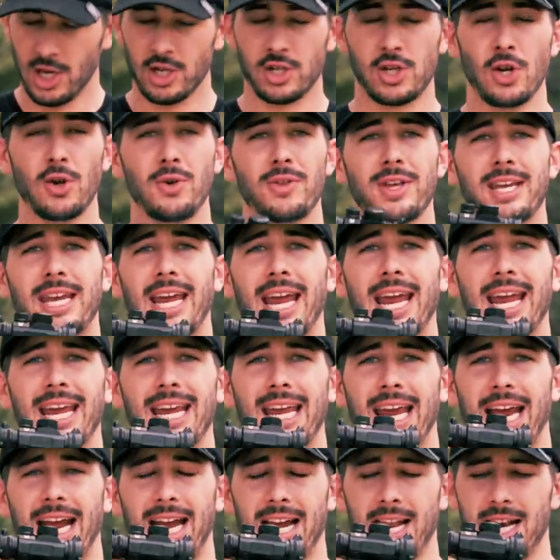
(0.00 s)
to the Can
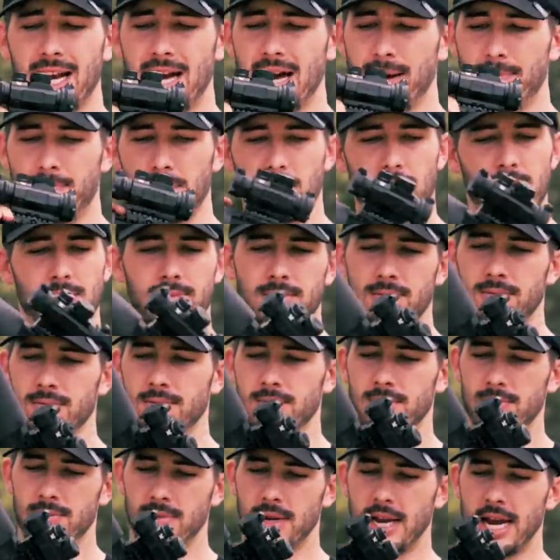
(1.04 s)
Cannon upper,
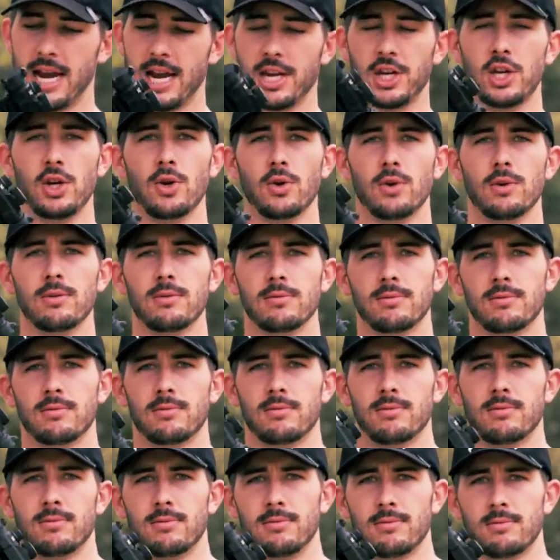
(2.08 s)
and you
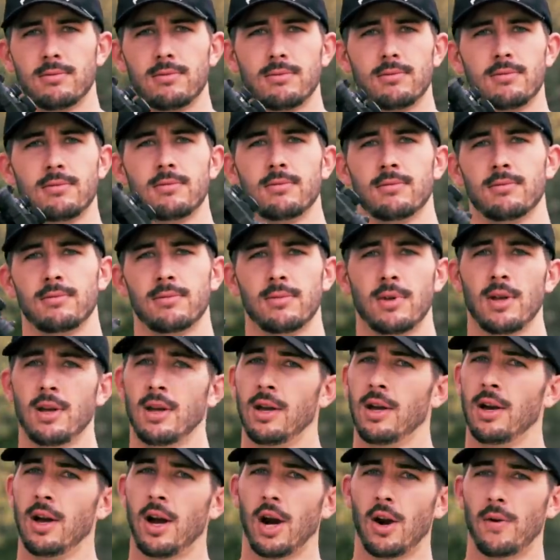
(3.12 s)

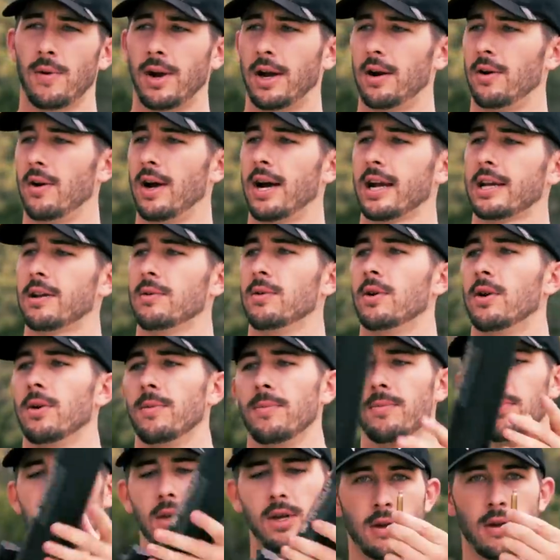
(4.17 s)
are ready to rock and
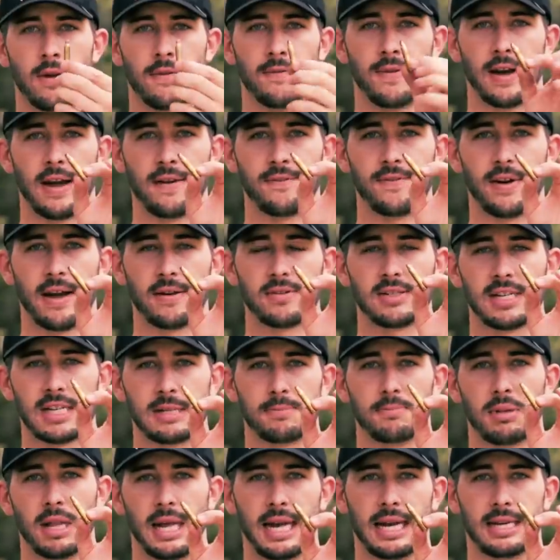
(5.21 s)
roll. five five
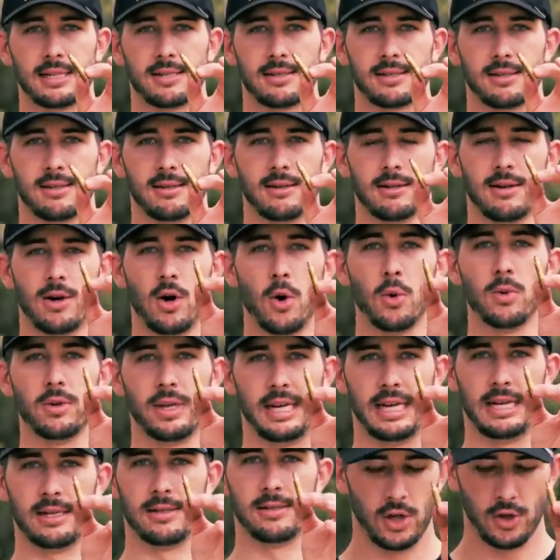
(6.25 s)
six blanks
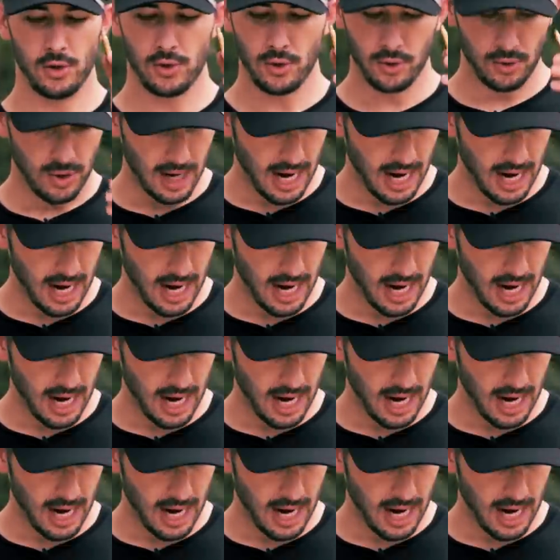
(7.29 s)
only. You do